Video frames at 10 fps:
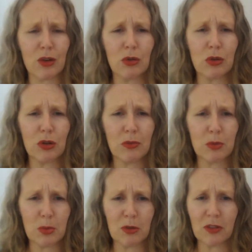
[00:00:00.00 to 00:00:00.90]
your
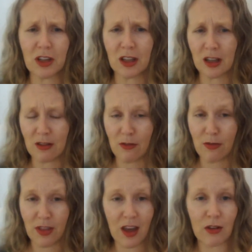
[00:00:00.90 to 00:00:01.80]
uncomfortable feeling, and
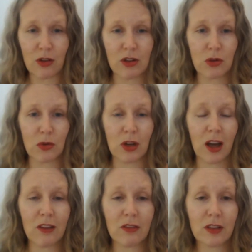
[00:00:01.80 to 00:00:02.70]
if they're not in your
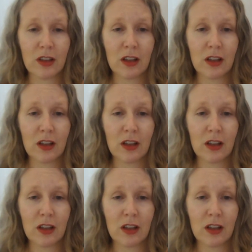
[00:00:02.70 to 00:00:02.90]
life,